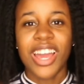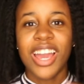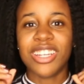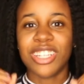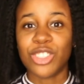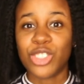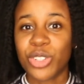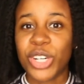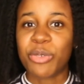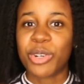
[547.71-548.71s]
and
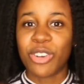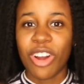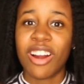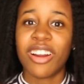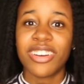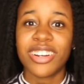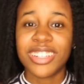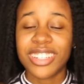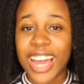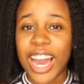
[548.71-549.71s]
enjoy where you are
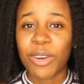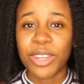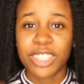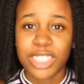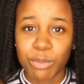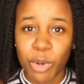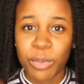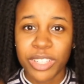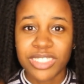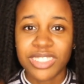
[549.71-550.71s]
now in this
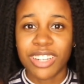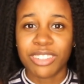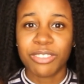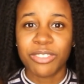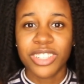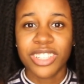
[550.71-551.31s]
moment instead of